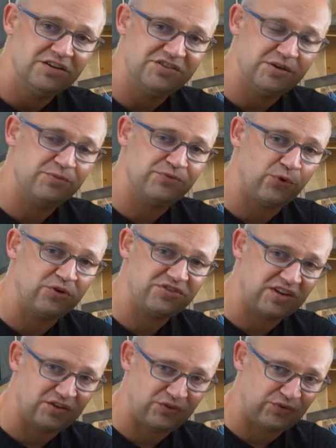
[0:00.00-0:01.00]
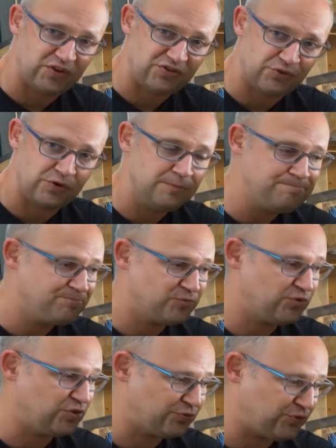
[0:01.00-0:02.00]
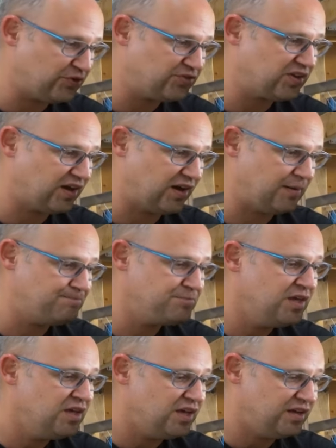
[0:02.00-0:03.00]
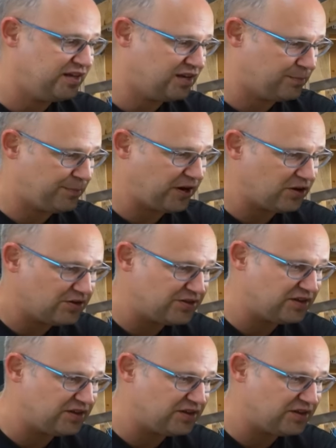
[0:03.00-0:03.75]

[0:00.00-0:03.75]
Jim Forshay's fish room for the first time, and he had a pair